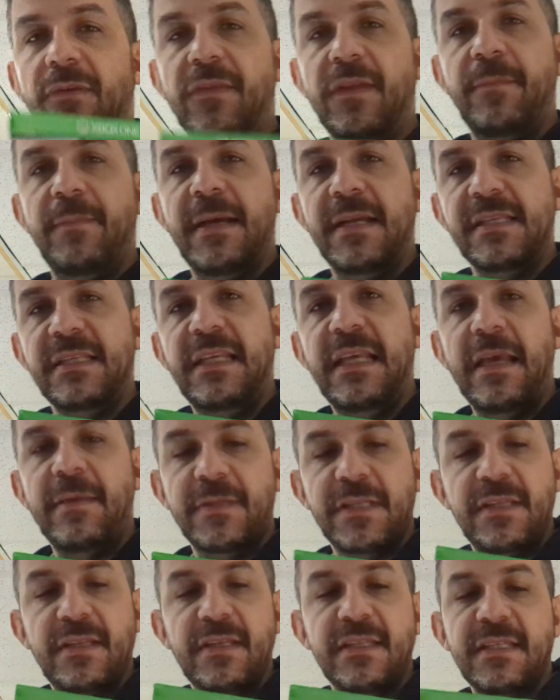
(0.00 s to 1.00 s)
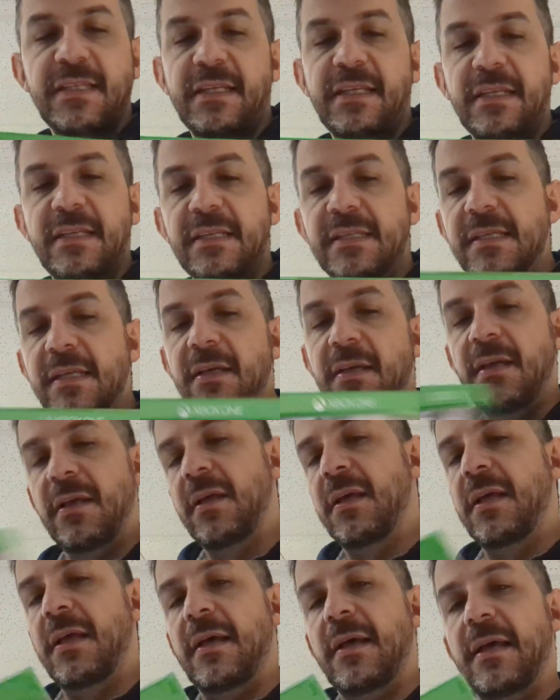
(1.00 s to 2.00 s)
of the best games in the series,
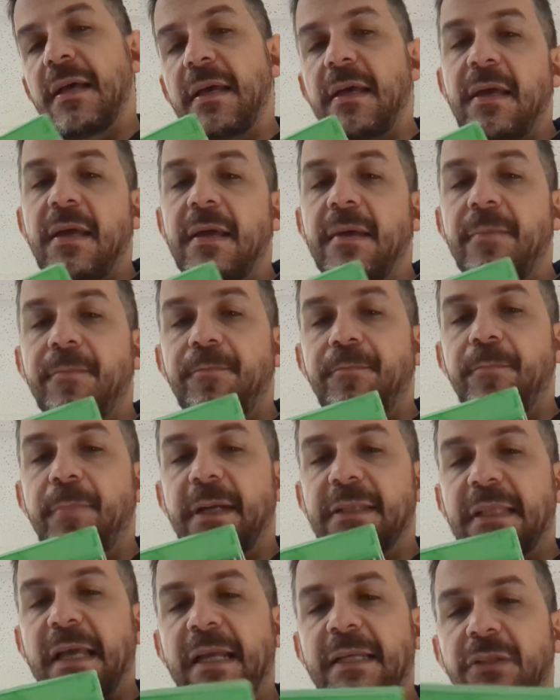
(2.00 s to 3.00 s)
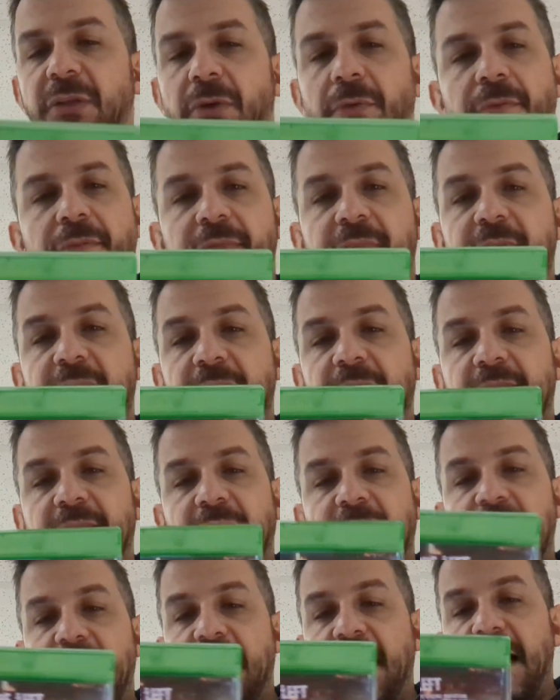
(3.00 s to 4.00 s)
but I don't think that
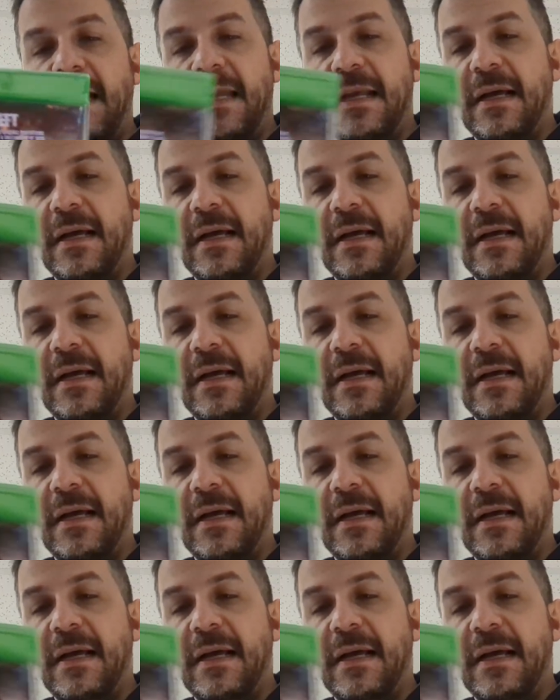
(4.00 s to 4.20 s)
I